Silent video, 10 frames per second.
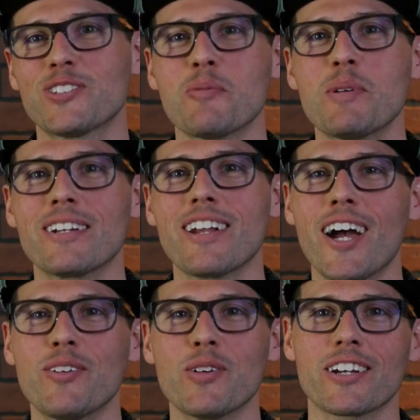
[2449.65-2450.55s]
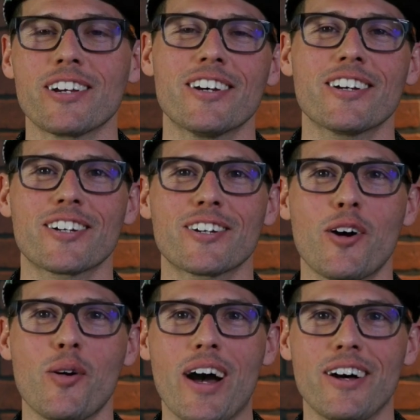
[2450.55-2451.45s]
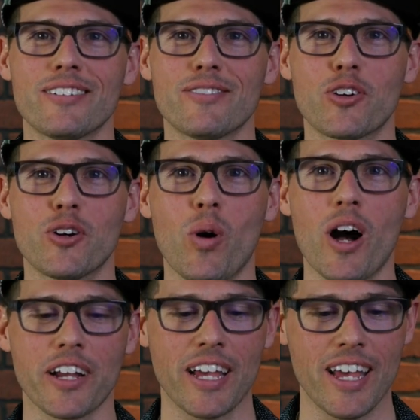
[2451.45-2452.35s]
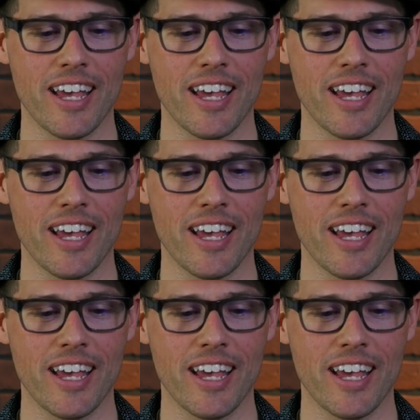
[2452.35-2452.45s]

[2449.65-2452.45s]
So me and Heinrich go out for a walk.